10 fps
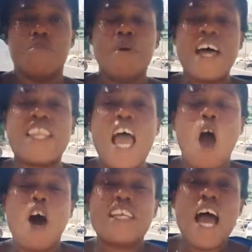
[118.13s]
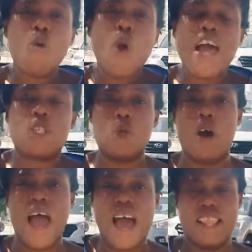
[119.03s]
but they are on their way to
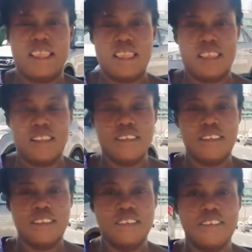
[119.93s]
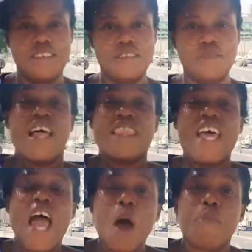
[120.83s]
hell. They
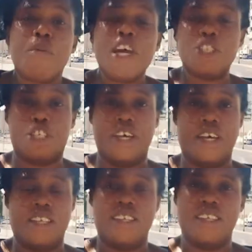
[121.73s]
are preaching,